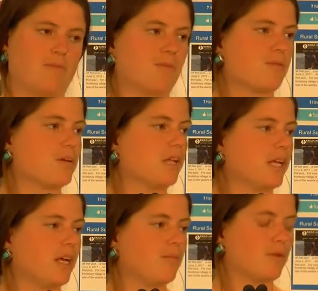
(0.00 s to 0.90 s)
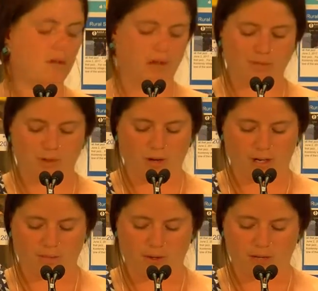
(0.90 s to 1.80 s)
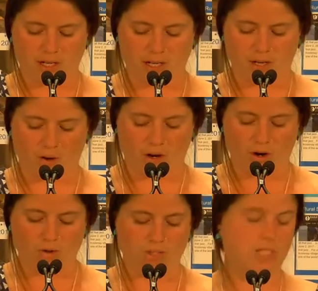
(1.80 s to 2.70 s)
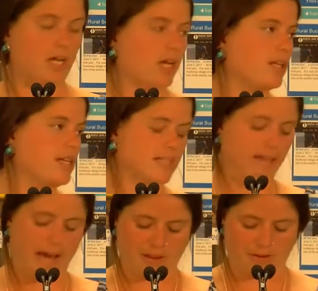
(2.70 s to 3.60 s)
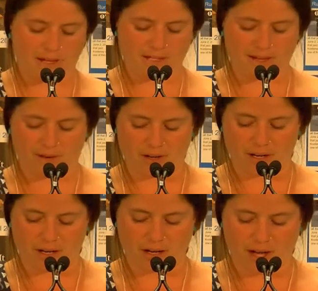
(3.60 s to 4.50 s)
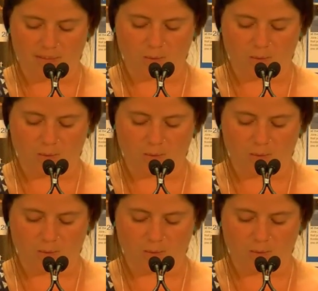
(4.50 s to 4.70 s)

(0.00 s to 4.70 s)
through the gleaning program to our community or hosting these gatherings every year,